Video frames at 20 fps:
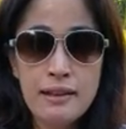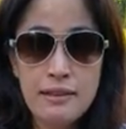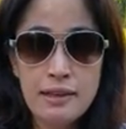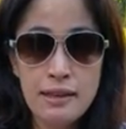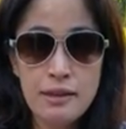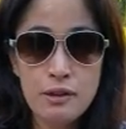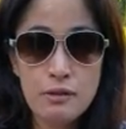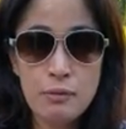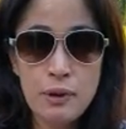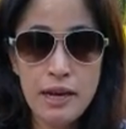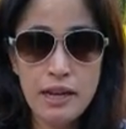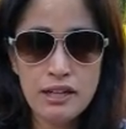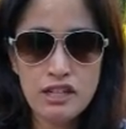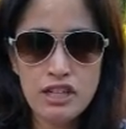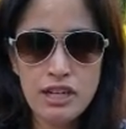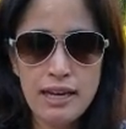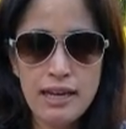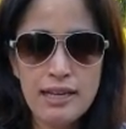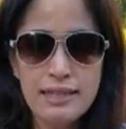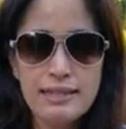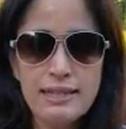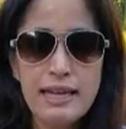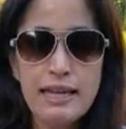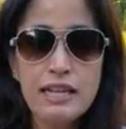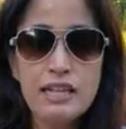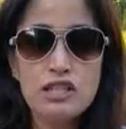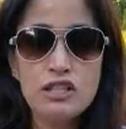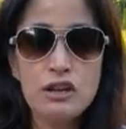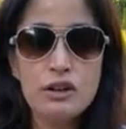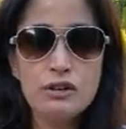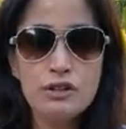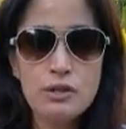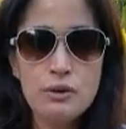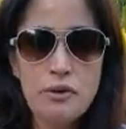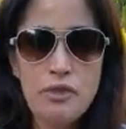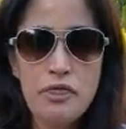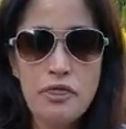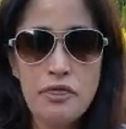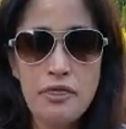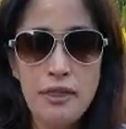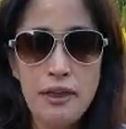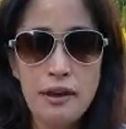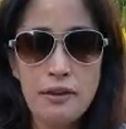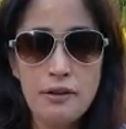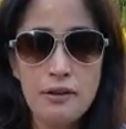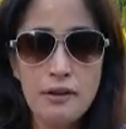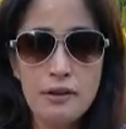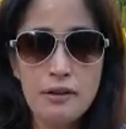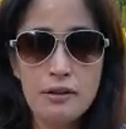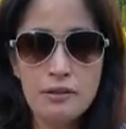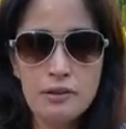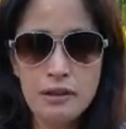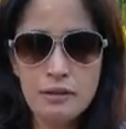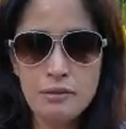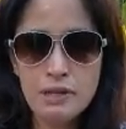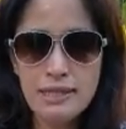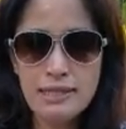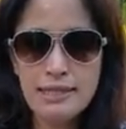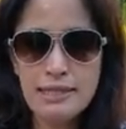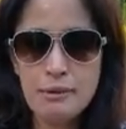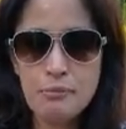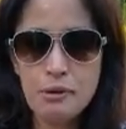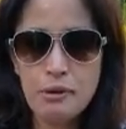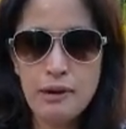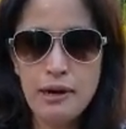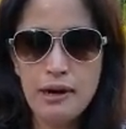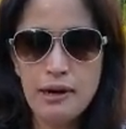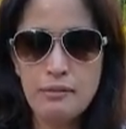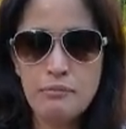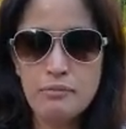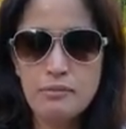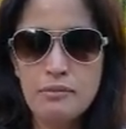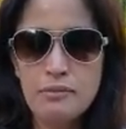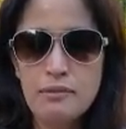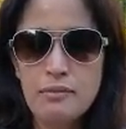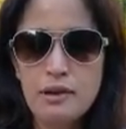Ranchlands, and it's also thinner. Let me separate them.